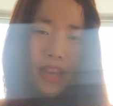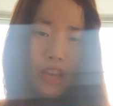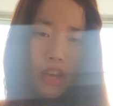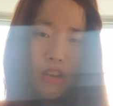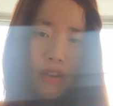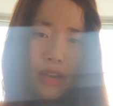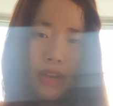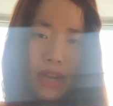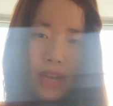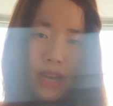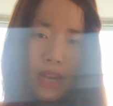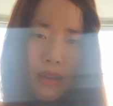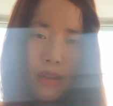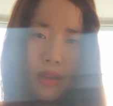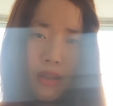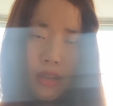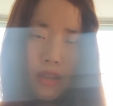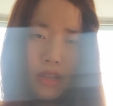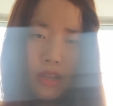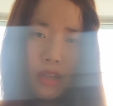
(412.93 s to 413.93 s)
Okay.
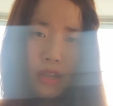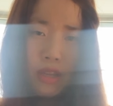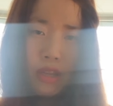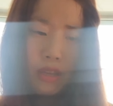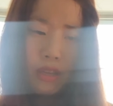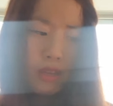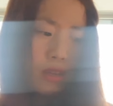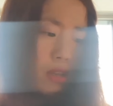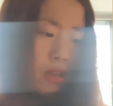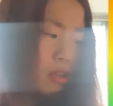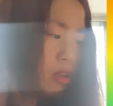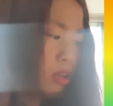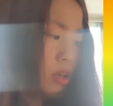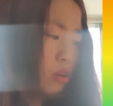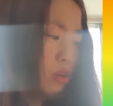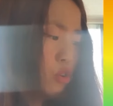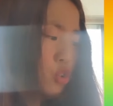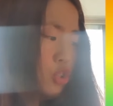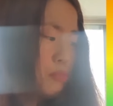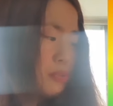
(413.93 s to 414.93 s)

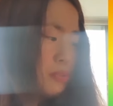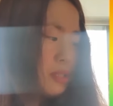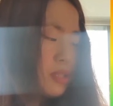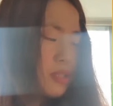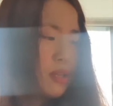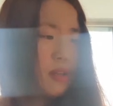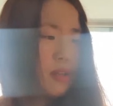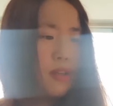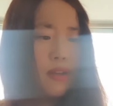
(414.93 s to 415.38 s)
Oops.